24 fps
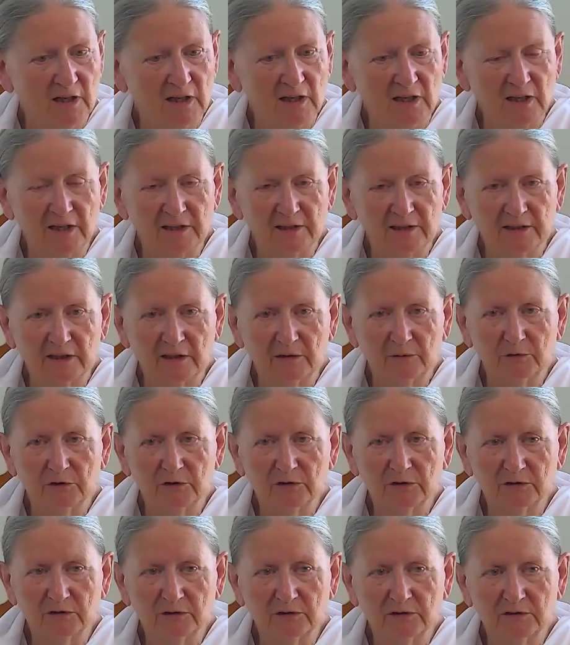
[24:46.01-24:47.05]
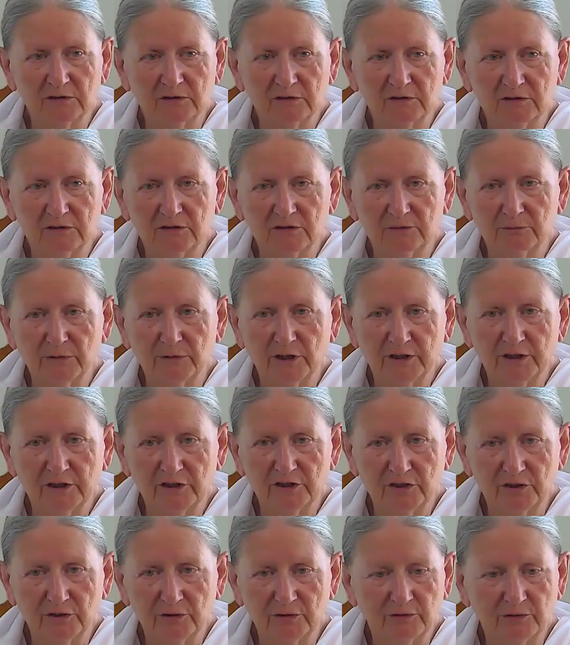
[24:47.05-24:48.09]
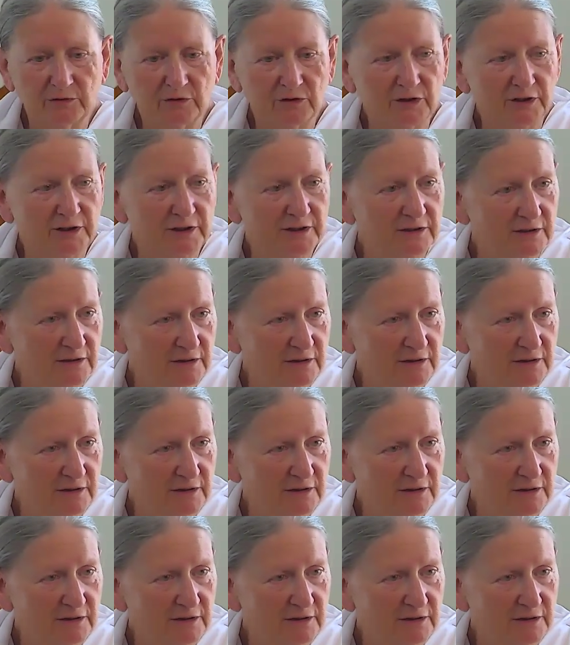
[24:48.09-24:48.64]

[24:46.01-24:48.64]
And they will punish you for it.